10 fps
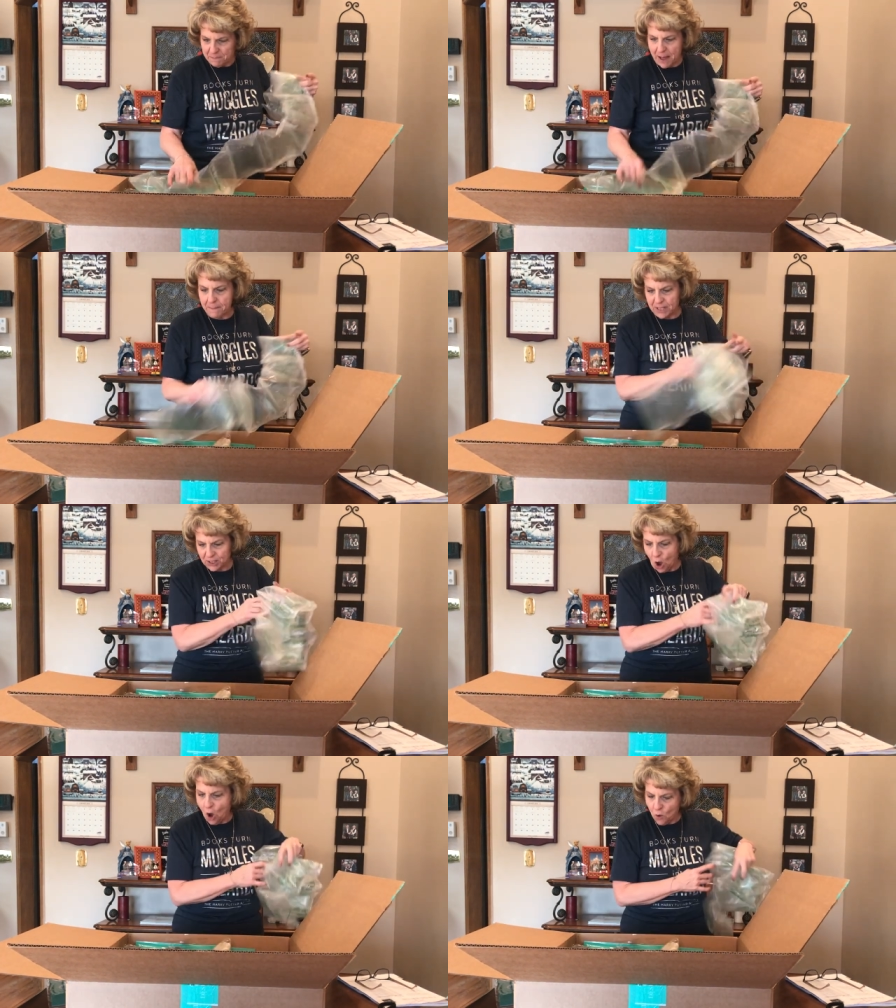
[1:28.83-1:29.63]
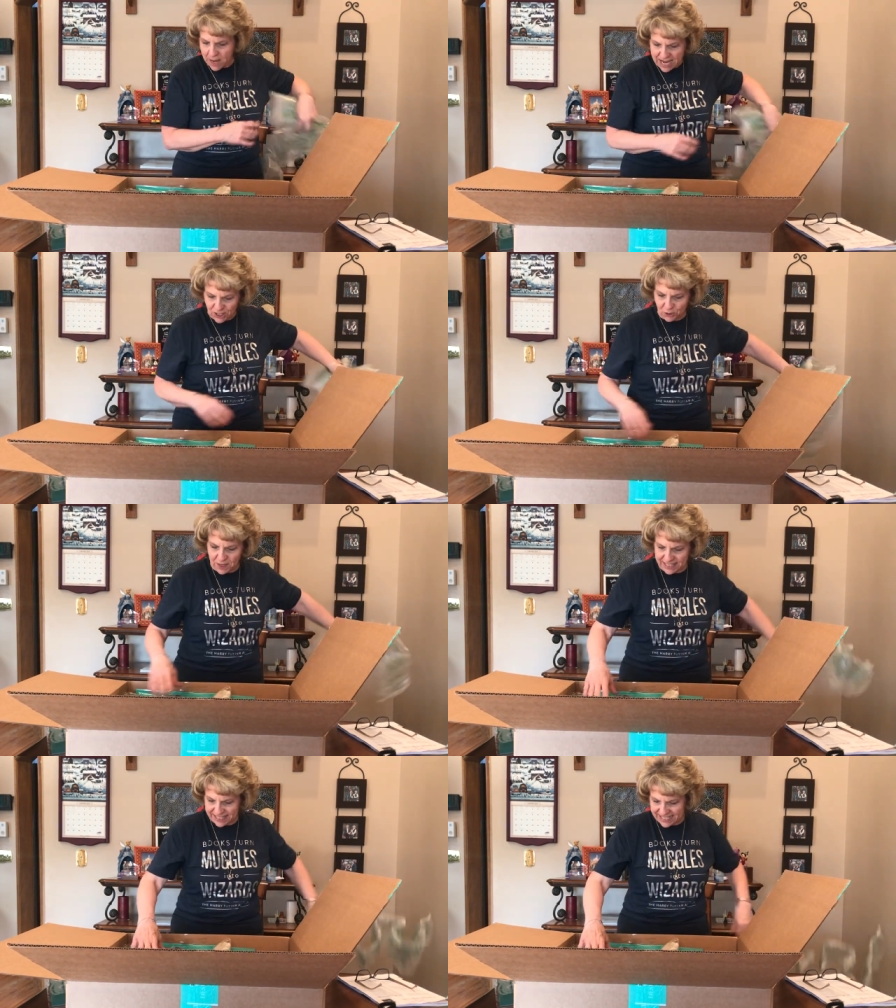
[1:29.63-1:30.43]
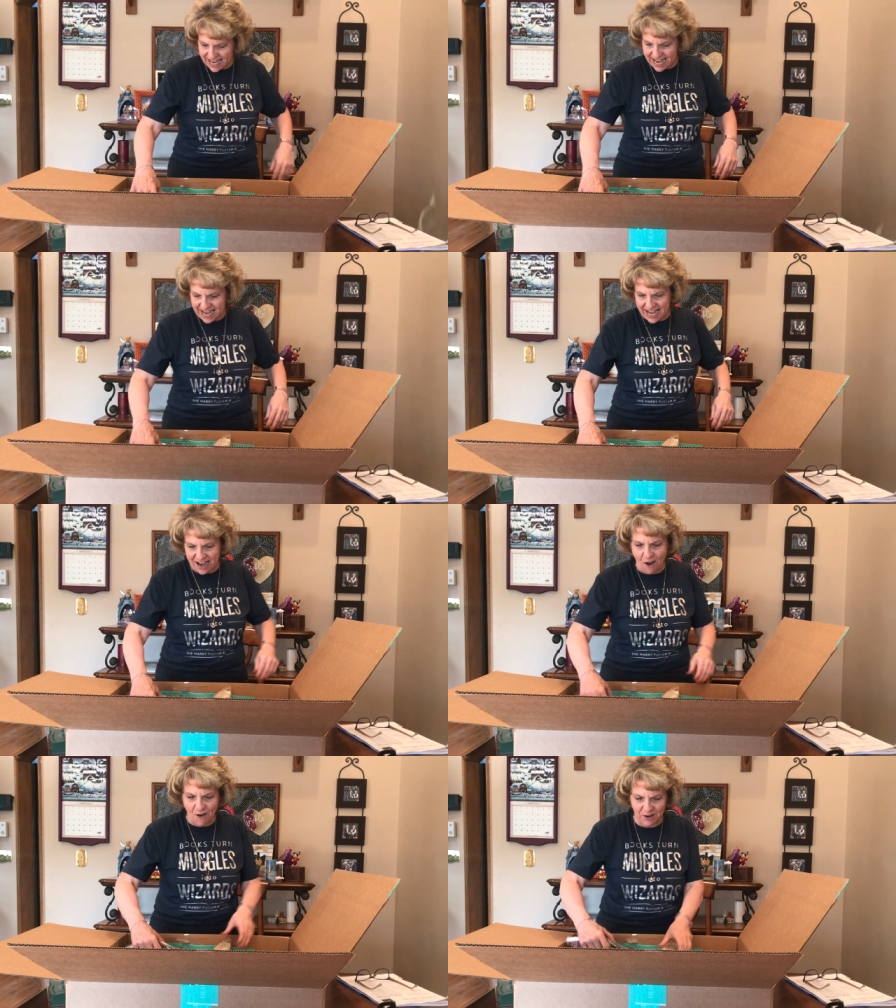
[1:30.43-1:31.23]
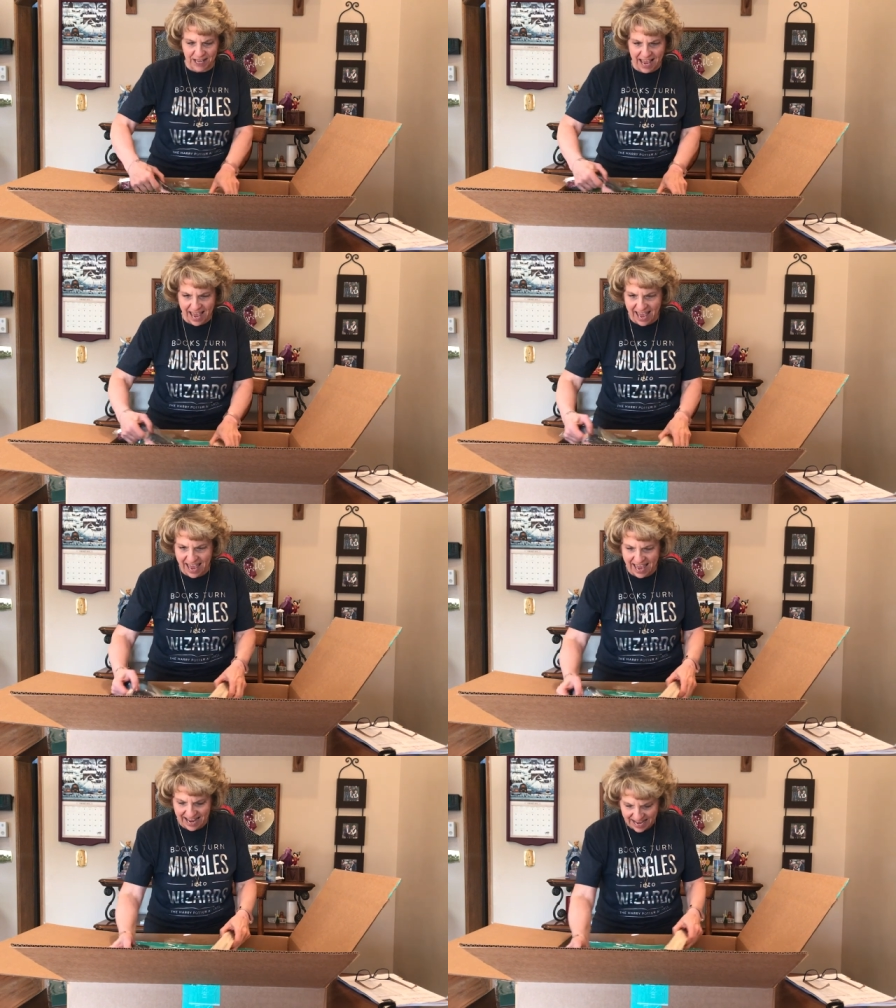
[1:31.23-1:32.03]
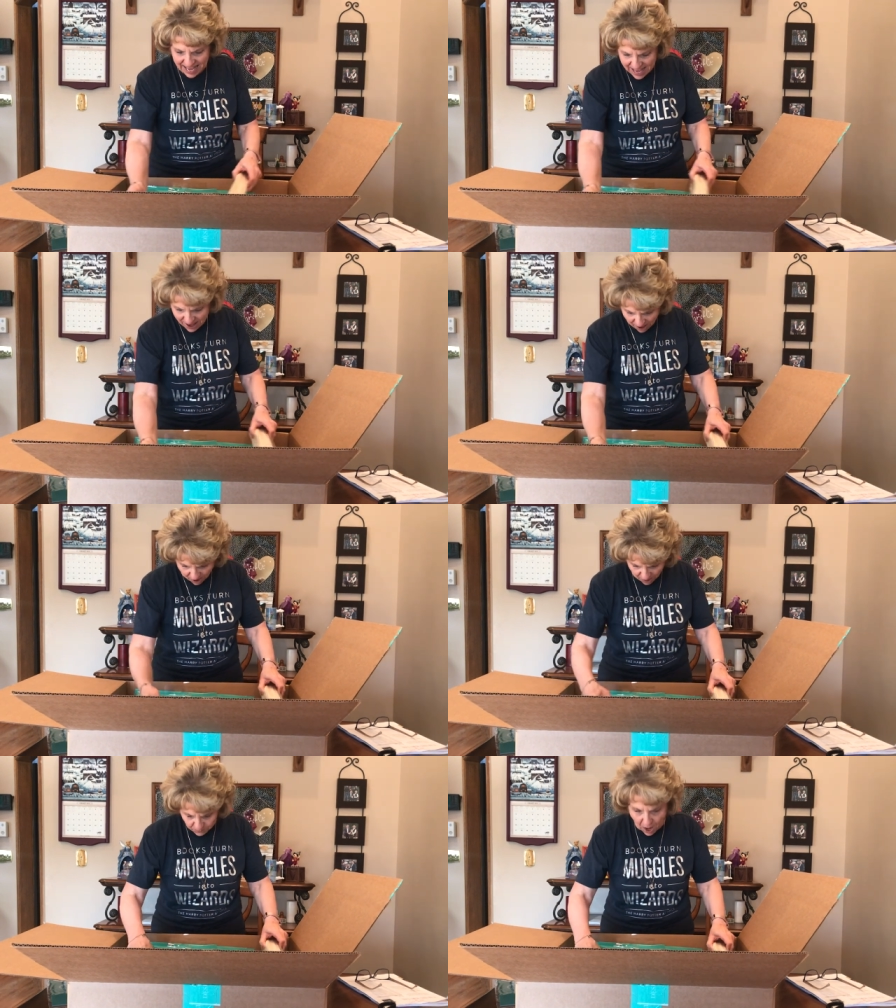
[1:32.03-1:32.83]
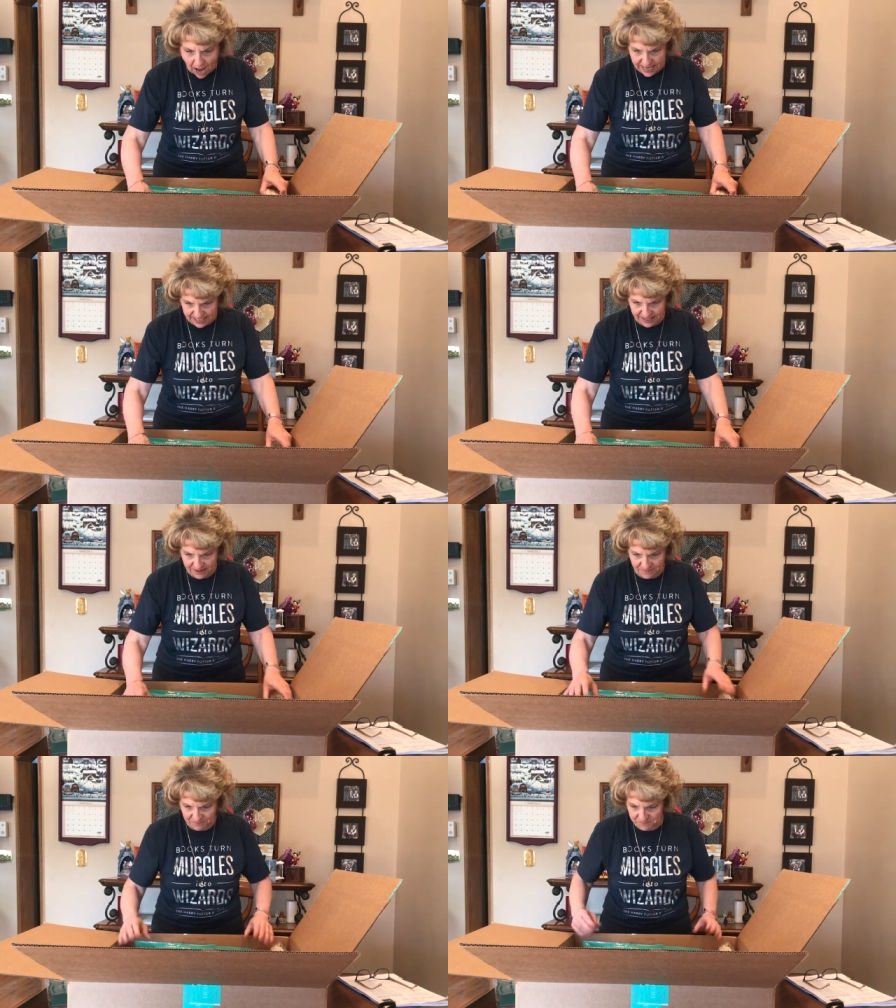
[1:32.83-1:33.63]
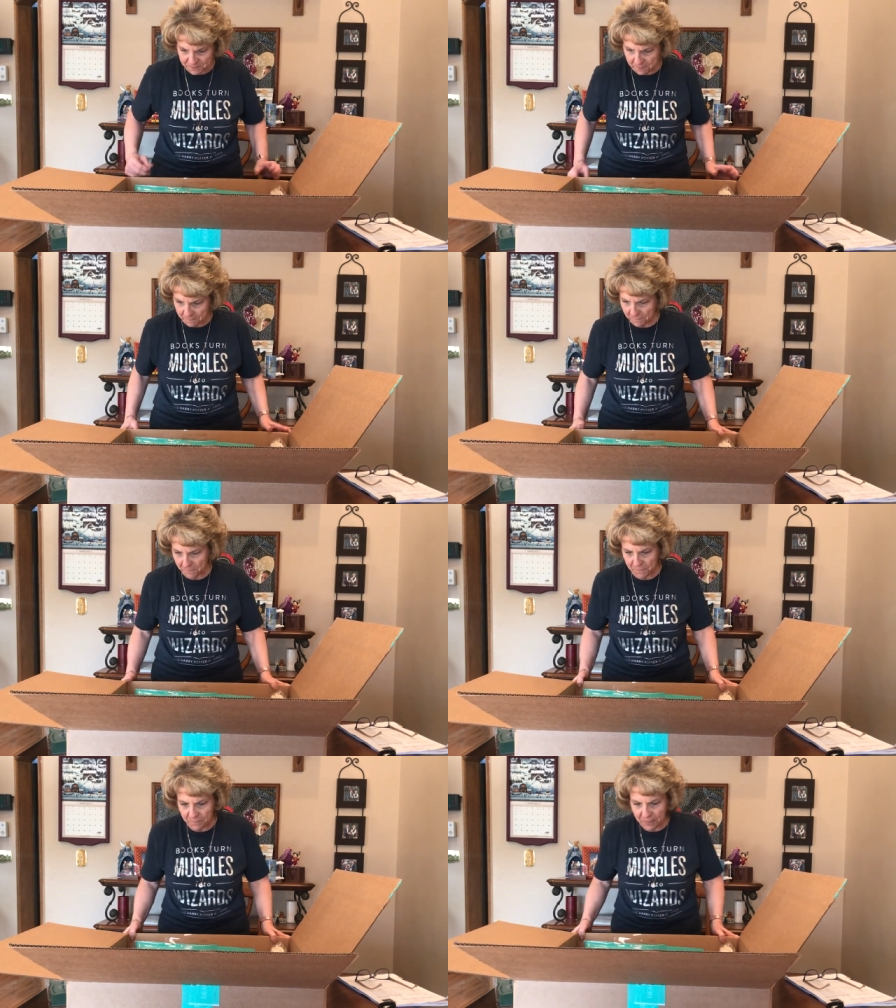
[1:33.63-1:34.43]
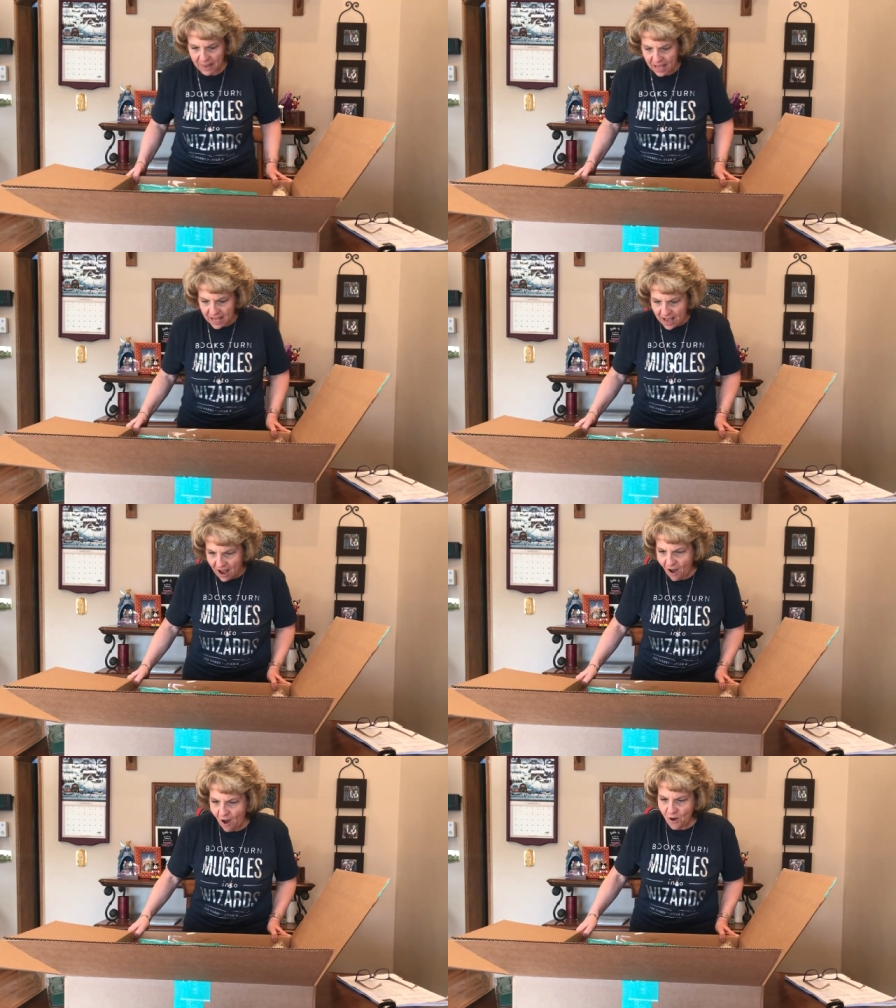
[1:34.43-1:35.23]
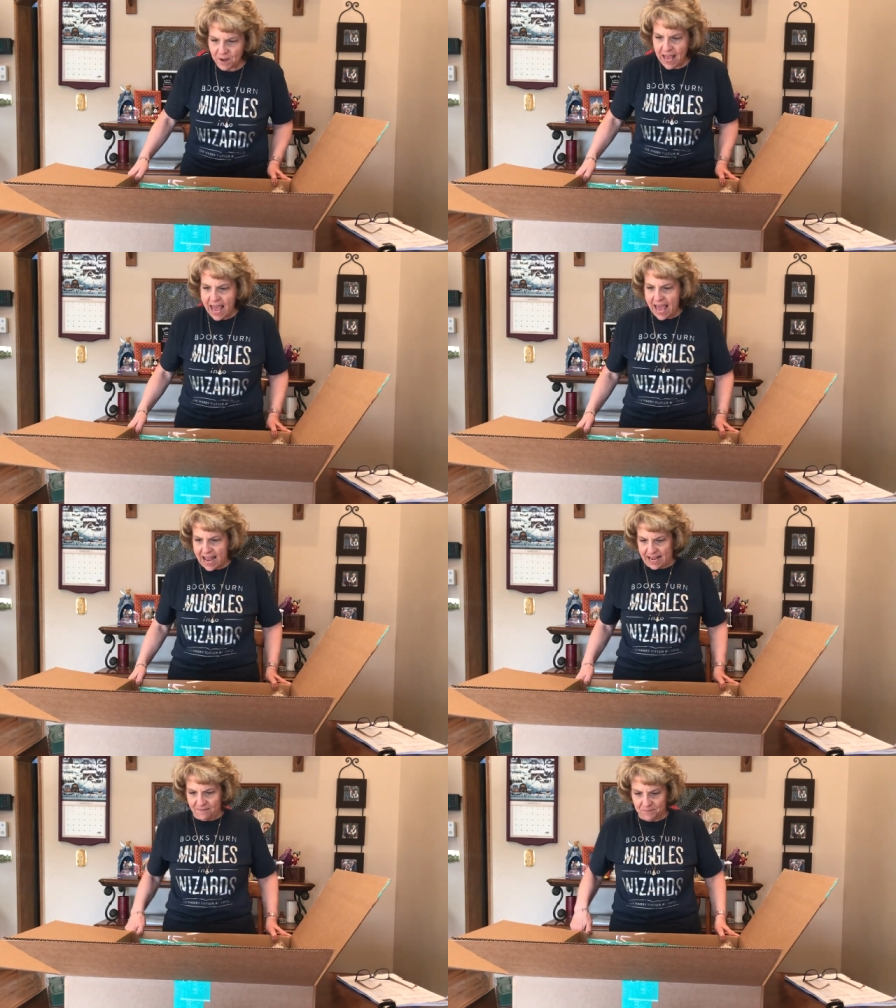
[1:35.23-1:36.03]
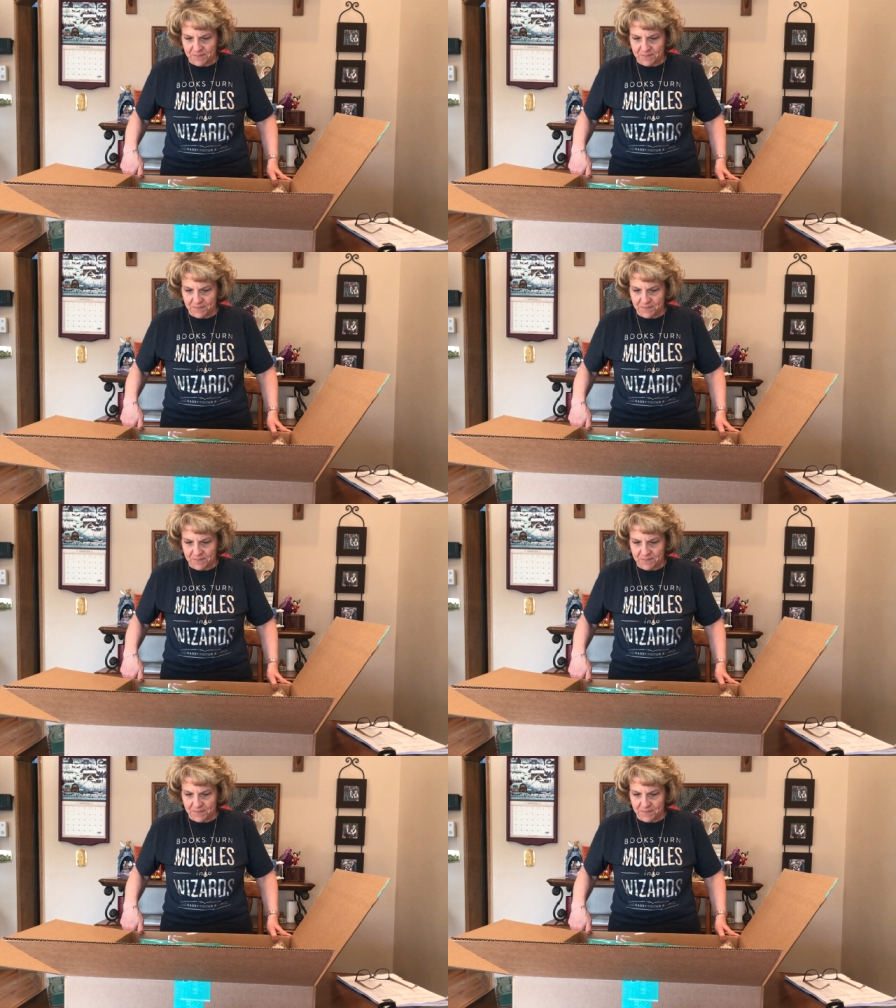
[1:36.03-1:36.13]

Bubbles. Oh, interesting. Okay. All oh right. Oh my goodness. Okay.